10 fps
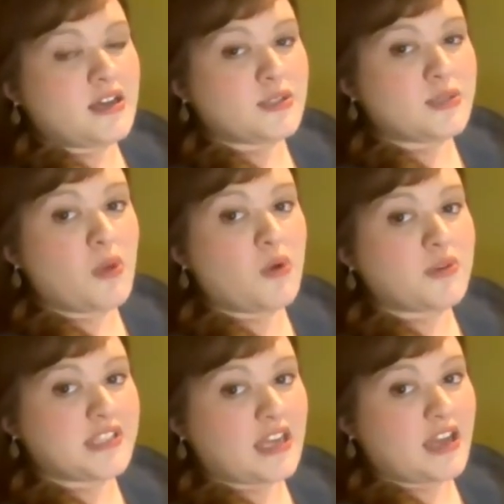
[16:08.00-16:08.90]

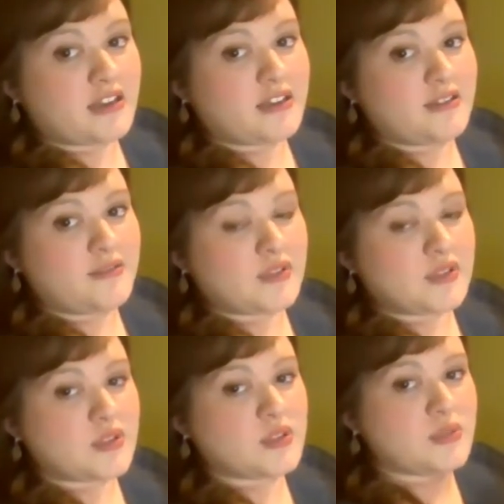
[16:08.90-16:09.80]
smokestack.
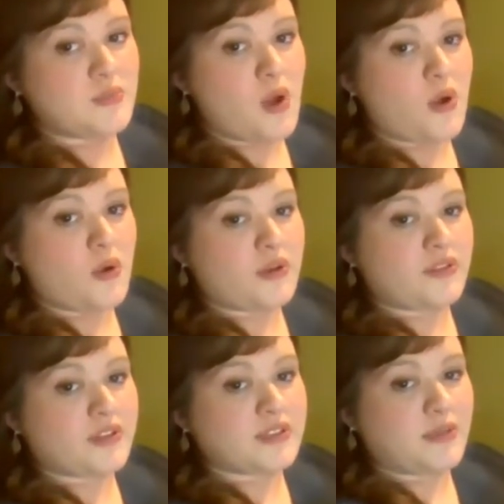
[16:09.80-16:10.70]
The smoke
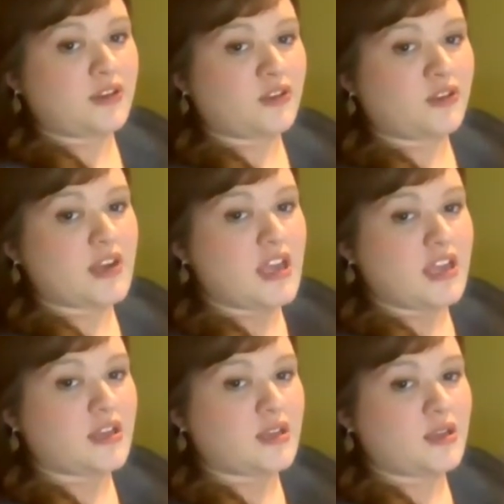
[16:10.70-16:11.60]
that's being
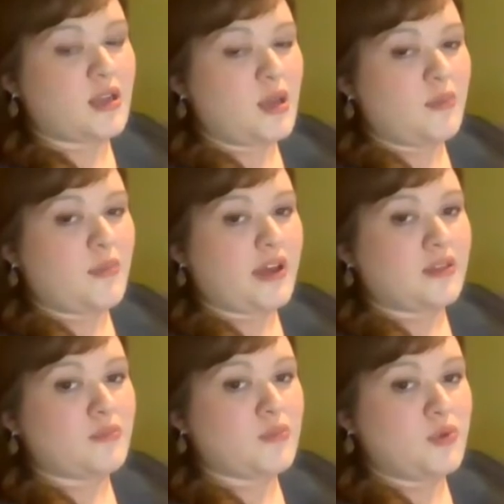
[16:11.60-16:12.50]
created by
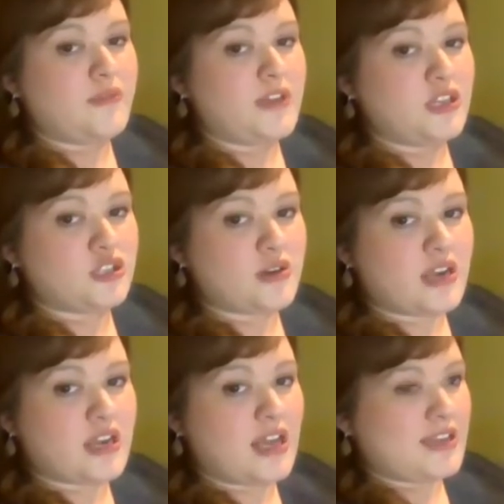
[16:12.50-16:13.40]
the moving
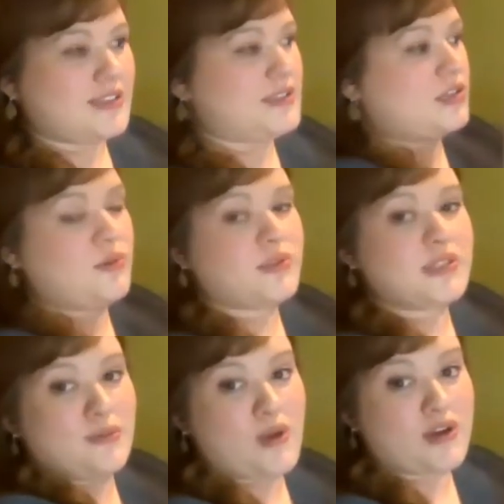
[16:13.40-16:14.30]
train has to go
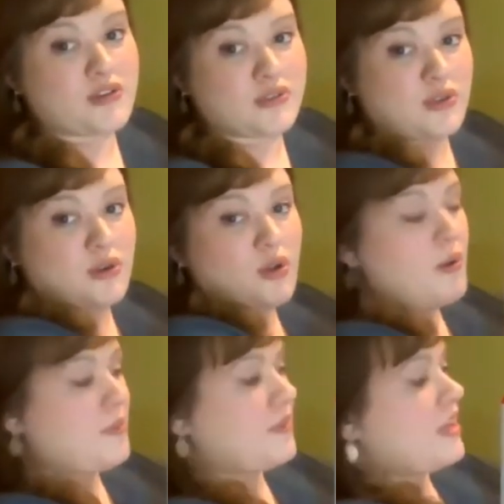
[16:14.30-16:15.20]
somewhere. So it's going to go
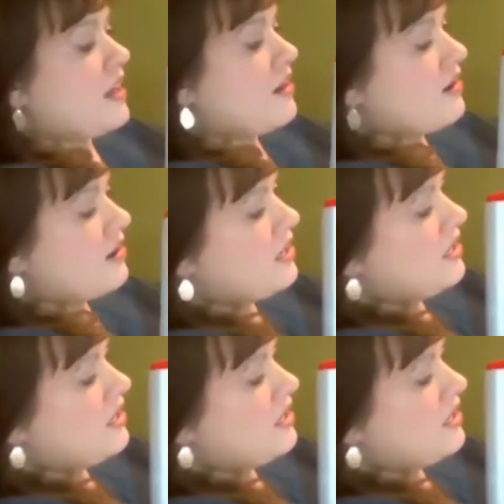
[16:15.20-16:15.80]
up in the air